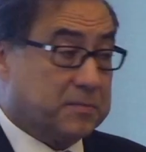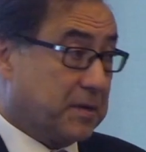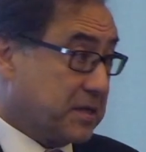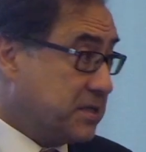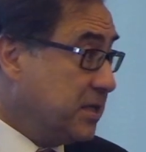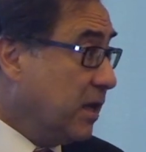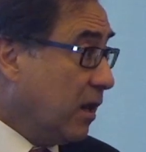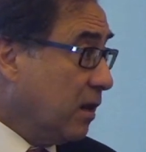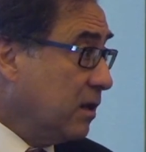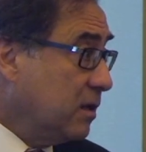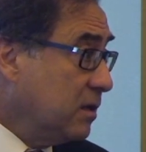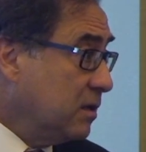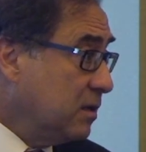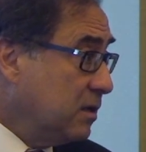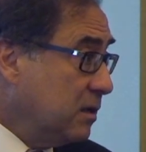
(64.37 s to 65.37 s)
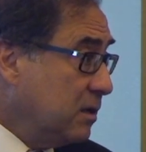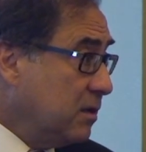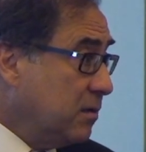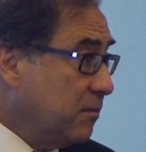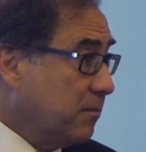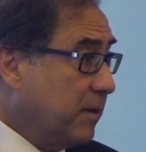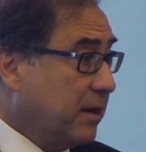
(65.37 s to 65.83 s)
Brazil,
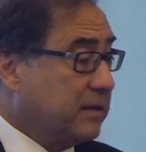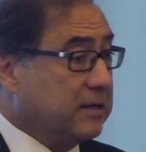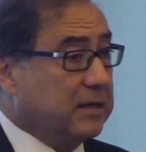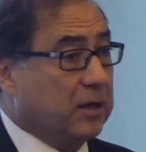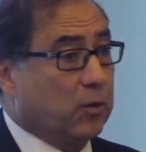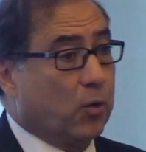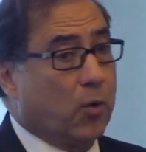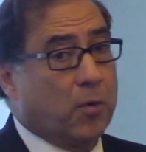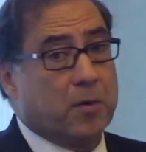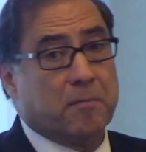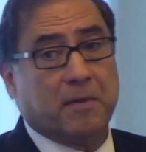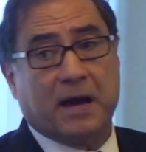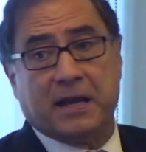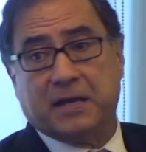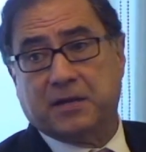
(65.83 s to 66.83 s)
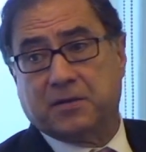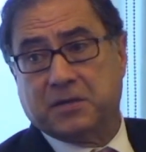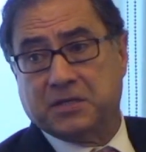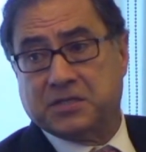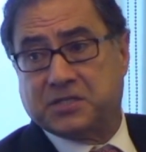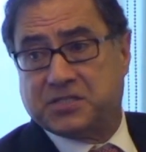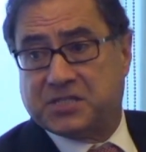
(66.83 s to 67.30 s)
but in a growing manner
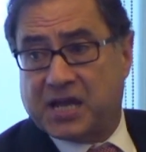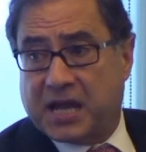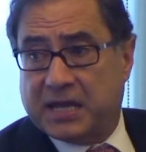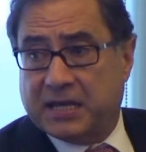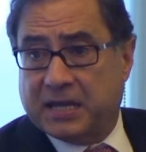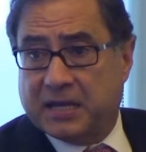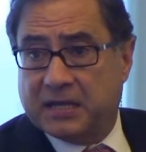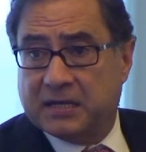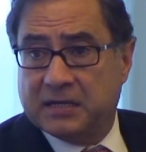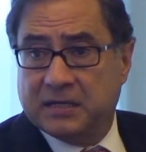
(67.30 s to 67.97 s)
is China.